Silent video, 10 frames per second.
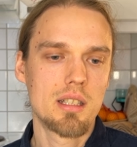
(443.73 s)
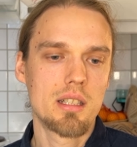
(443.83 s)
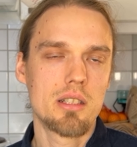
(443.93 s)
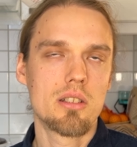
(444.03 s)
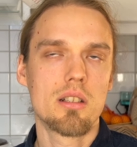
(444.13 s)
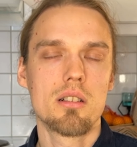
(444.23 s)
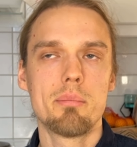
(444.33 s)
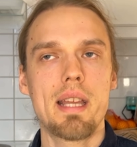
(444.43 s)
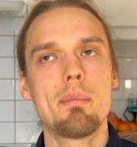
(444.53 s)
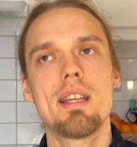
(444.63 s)

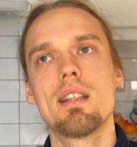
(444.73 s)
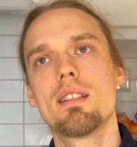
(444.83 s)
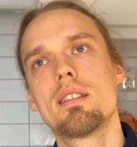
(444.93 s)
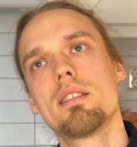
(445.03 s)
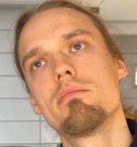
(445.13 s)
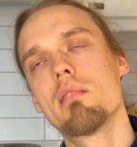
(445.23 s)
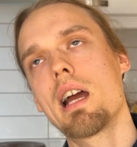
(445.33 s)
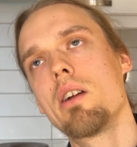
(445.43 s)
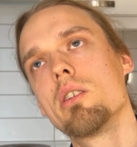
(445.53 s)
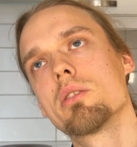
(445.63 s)
maybe this
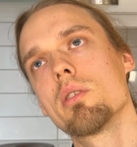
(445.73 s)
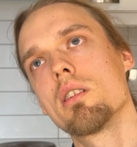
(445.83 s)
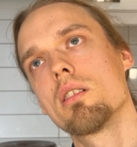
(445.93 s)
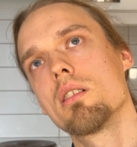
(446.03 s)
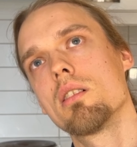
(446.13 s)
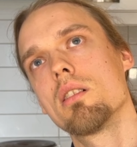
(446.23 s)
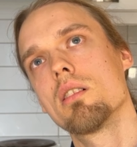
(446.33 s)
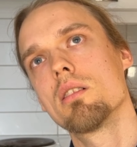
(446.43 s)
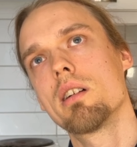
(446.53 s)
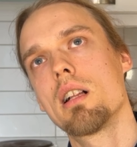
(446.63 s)
language
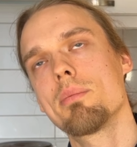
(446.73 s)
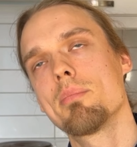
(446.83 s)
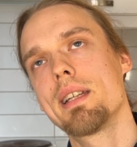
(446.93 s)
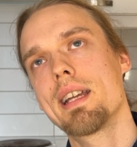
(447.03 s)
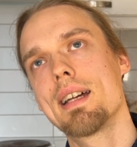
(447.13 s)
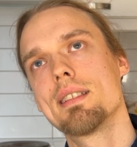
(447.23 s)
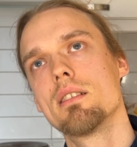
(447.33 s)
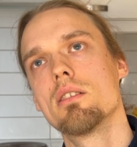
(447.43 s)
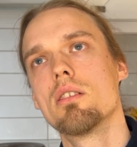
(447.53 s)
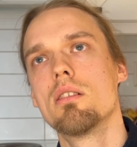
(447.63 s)
will help me get
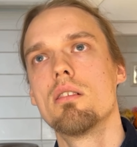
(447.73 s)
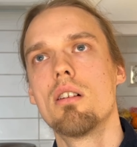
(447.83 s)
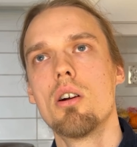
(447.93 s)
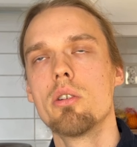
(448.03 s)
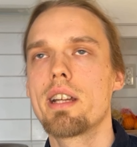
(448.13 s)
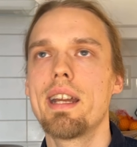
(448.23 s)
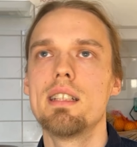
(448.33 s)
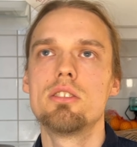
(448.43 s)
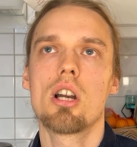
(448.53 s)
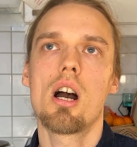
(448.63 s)
an okay
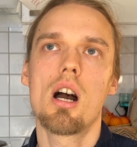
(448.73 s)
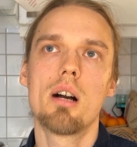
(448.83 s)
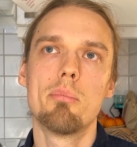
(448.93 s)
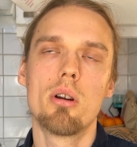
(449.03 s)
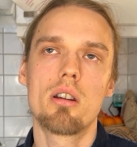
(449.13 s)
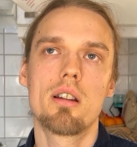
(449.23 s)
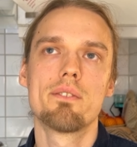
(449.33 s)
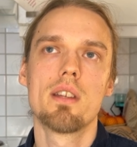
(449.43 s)
job or